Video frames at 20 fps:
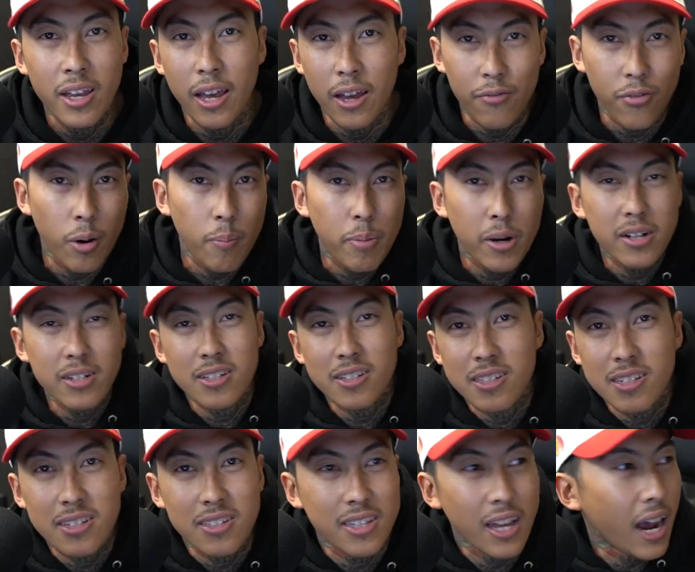If I purchase
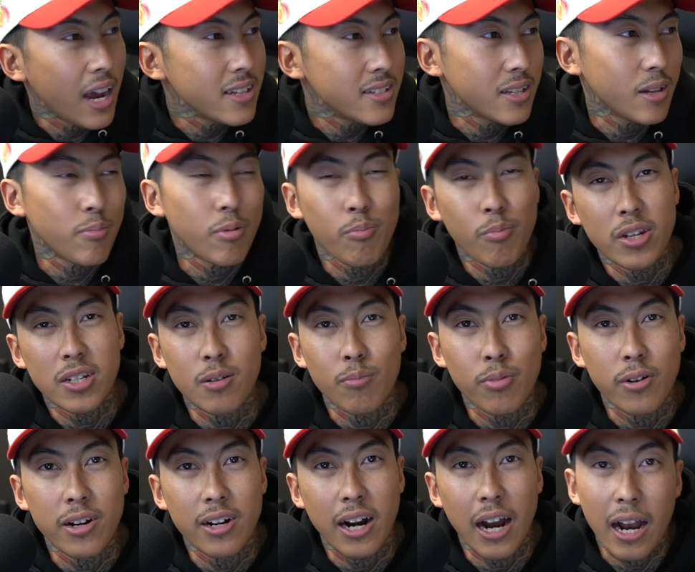this dye sublimation
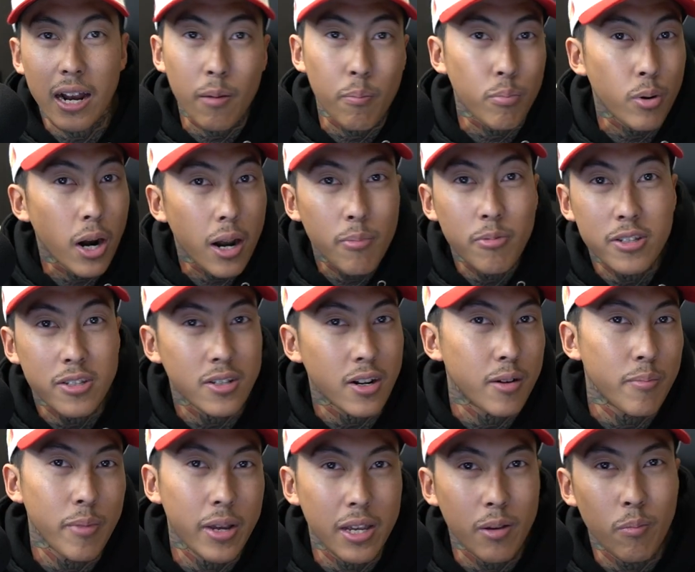printer, I can probably
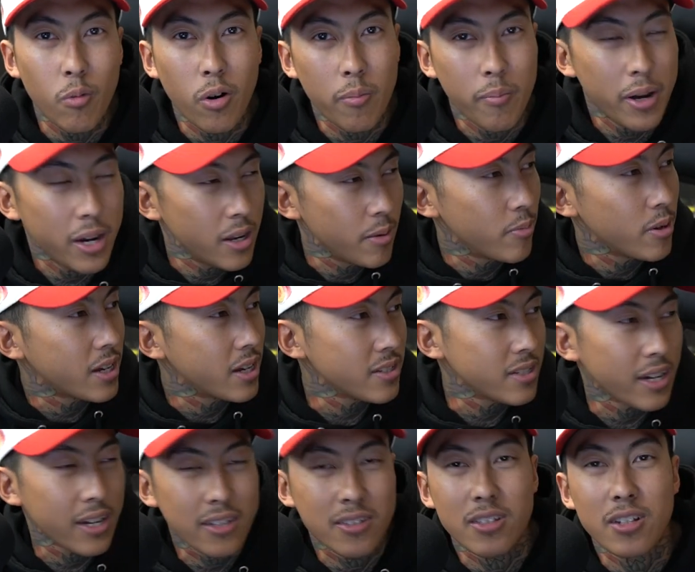start making more money because
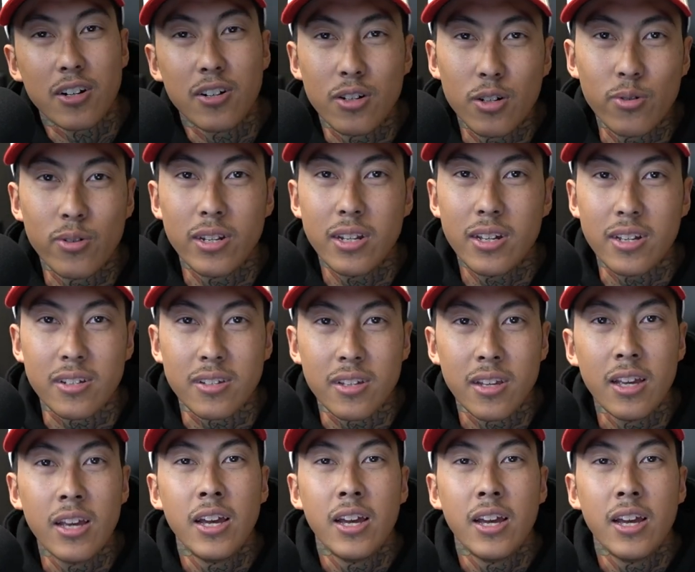I can start doing this.